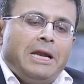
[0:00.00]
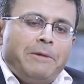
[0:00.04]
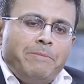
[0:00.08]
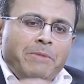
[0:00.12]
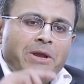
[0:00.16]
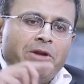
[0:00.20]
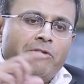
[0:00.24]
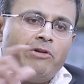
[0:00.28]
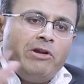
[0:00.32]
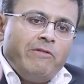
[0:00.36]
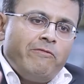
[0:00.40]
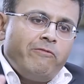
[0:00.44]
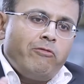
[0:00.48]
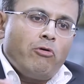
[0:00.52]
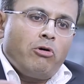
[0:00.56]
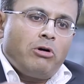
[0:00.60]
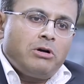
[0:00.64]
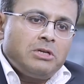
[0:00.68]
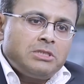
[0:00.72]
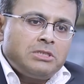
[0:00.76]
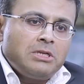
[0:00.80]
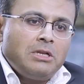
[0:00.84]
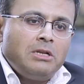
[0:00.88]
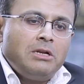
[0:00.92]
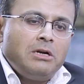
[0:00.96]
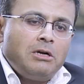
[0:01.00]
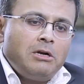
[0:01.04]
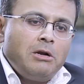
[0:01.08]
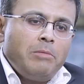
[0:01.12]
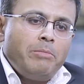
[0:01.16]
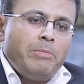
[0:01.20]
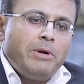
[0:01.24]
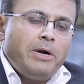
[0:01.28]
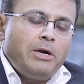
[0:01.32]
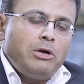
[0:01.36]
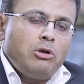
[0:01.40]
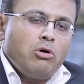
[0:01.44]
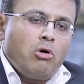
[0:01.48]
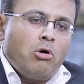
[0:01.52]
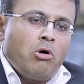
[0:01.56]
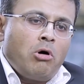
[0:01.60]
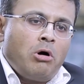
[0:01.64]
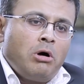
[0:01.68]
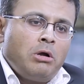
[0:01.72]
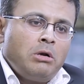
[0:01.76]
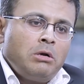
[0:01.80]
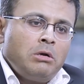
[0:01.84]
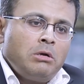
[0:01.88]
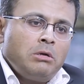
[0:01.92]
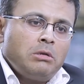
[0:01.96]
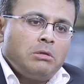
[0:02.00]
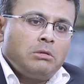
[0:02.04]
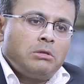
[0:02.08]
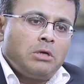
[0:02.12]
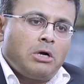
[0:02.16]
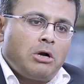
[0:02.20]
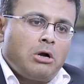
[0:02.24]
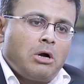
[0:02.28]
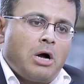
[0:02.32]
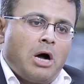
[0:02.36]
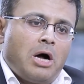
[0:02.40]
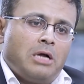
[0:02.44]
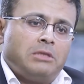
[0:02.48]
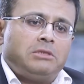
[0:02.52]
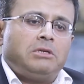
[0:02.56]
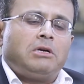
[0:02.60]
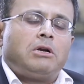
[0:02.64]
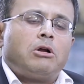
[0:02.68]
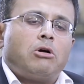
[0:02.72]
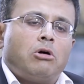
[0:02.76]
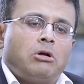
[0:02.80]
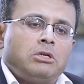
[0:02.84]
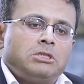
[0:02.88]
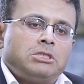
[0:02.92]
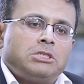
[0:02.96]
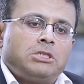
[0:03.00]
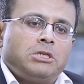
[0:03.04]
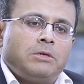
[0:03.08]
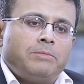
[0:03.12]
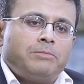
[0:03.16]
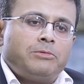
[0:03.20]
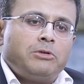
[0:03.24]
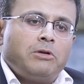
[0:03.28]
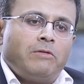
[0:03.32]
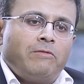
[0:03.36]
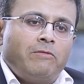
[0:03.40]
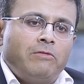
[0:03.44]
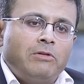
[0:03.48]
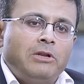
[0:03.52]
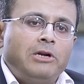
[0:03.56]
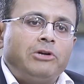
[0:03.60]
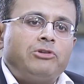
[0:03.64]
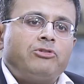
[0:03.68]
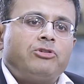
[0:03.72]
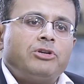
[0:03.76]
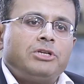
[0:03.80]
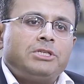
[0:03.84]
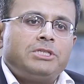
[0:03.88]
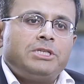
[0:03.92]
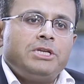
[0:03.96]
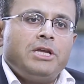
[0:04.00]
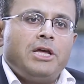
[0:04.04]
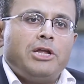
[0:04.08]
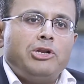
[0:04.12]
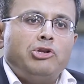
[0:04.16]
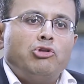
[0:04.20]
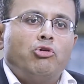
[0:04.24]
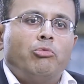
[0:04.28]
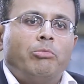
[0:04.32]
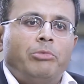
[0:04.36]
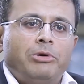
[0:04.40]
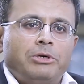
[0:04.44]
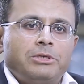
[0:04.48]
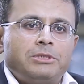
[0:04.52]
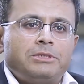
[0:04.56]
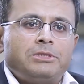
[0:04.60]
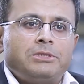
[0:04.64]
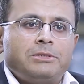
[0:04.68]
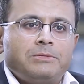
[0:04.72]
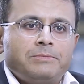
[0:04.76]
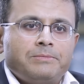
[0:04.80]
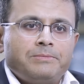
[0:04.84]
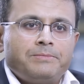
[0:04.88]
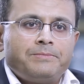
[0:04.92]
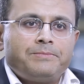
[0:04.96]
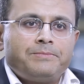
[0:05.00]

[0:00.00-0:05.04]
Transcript: Let me refocus a little bit on the other concept of literacy and numeracy.